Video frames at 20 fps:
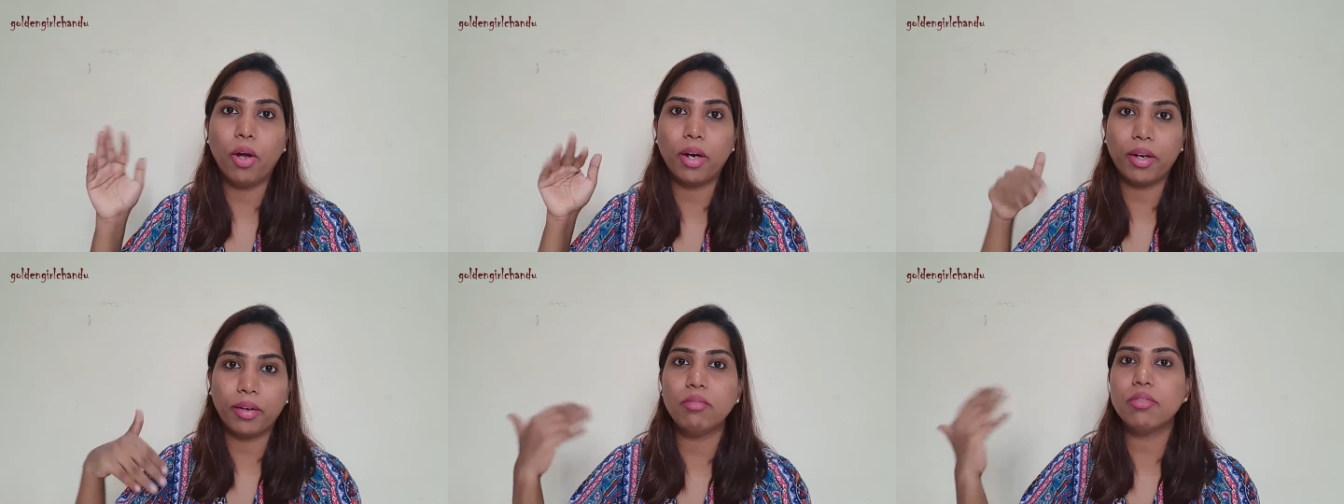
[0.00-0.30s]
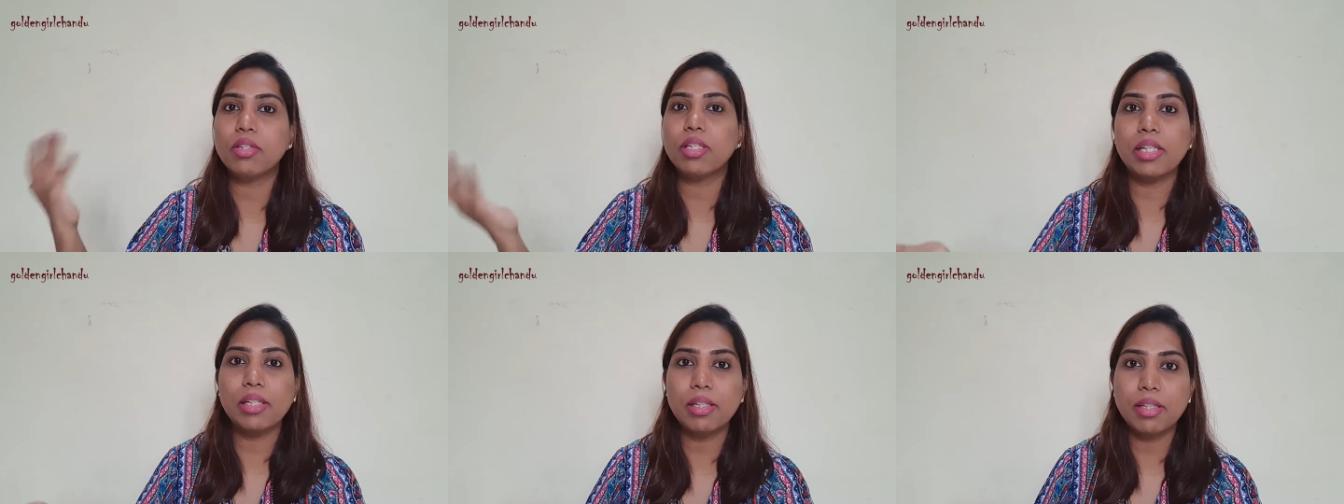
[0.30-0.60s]
or
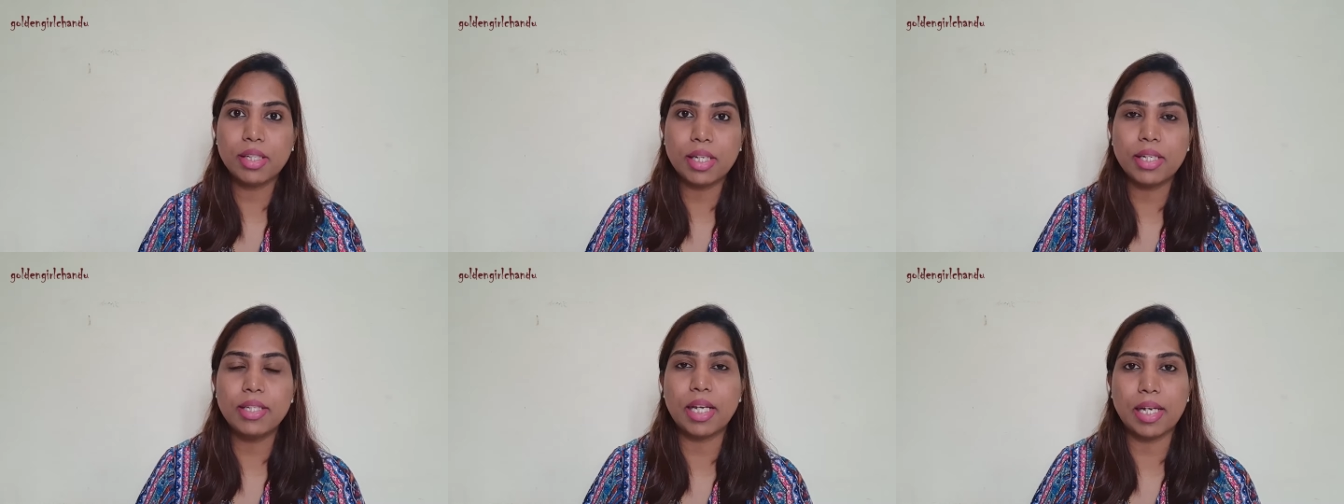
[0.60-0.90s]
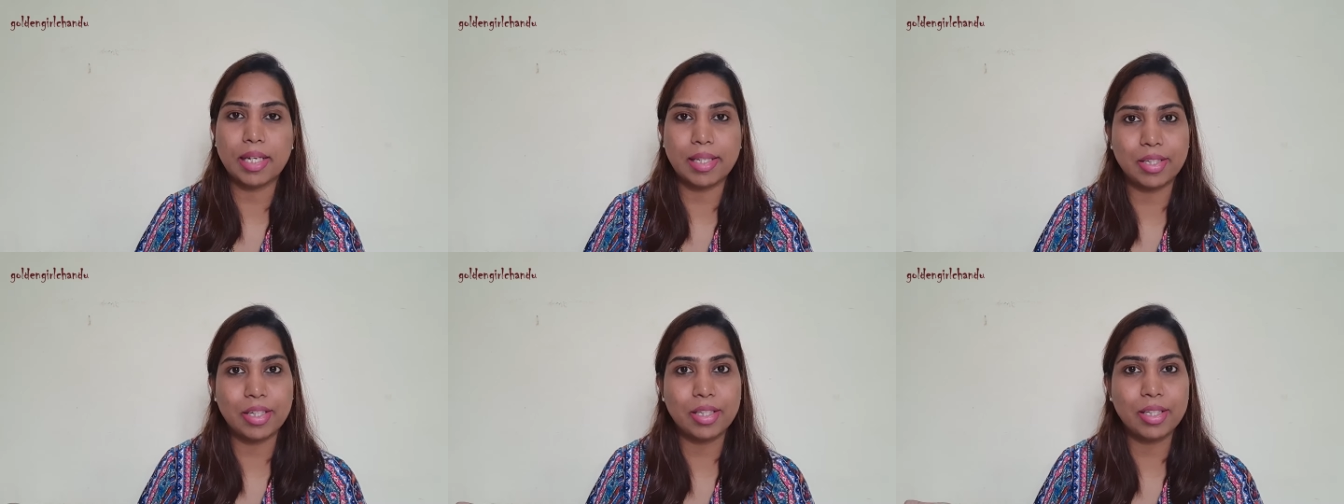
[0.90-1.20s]
single size
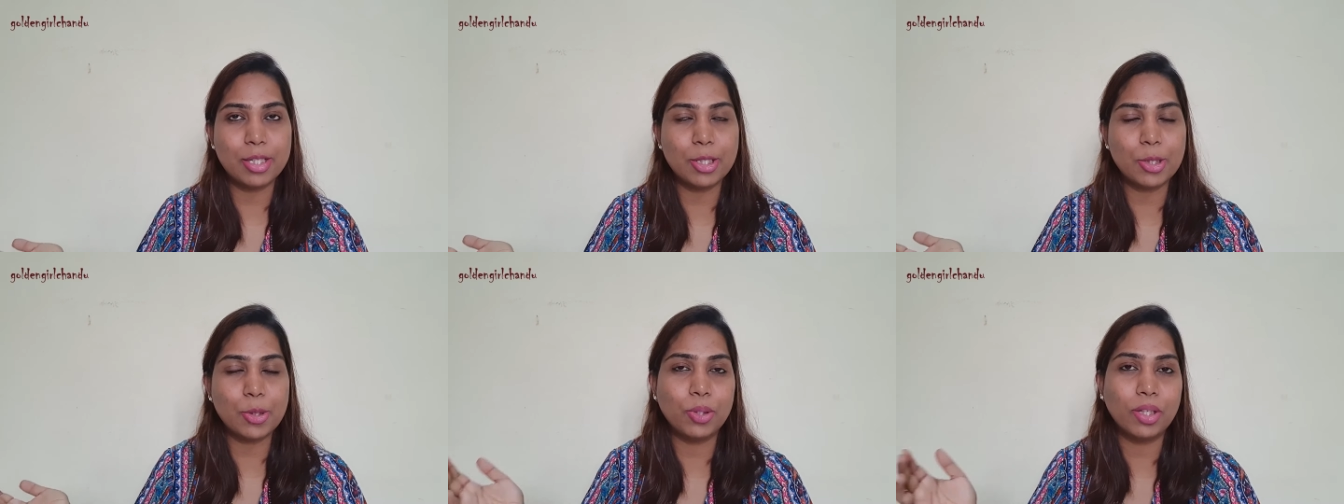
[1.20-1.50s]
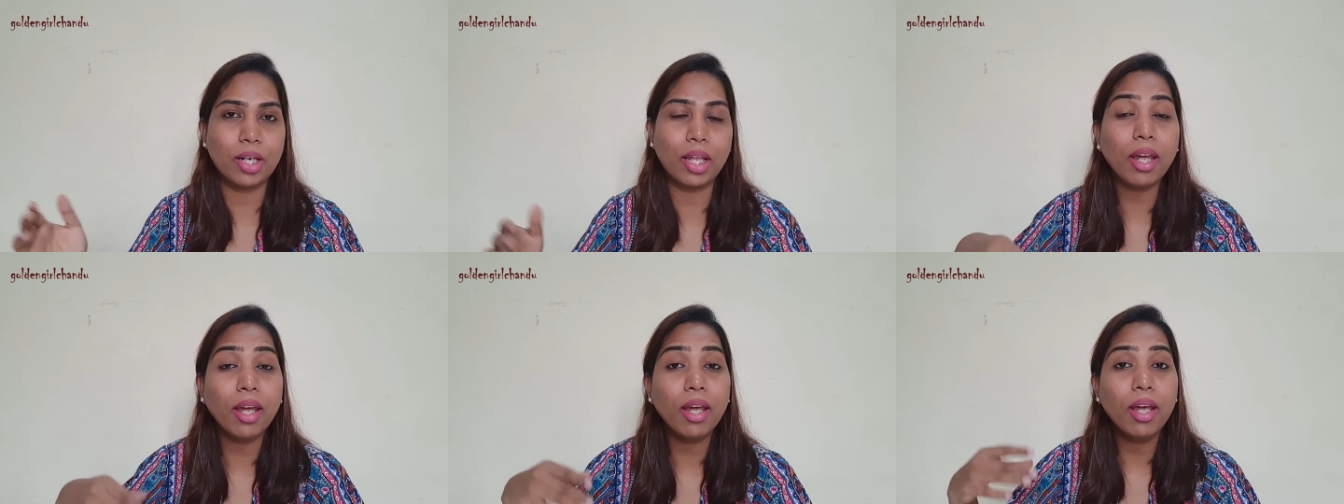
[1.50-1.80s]
extra
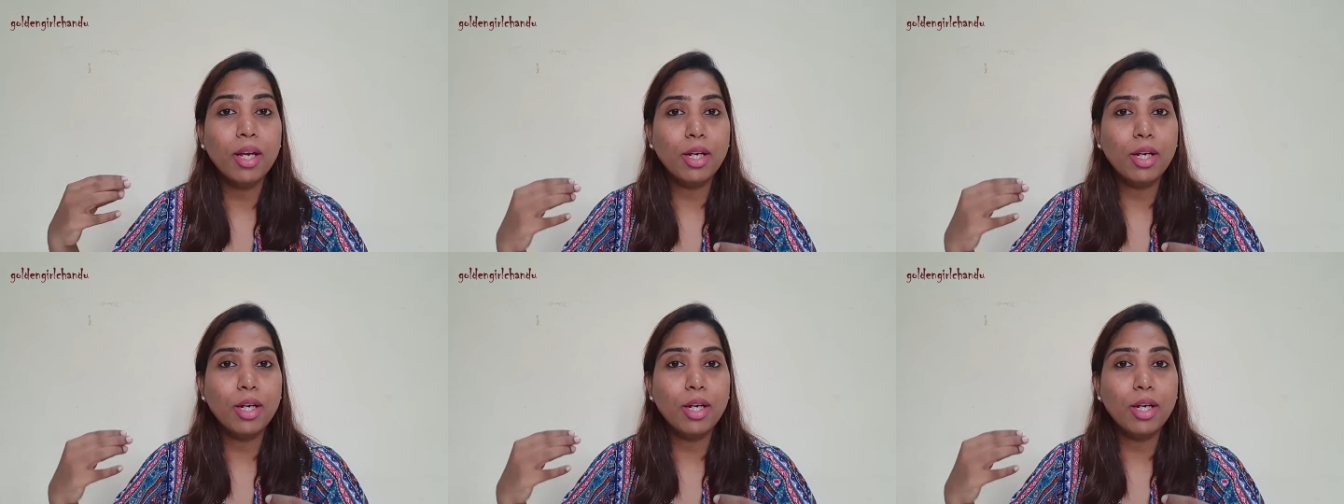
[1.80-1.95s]
teeskunte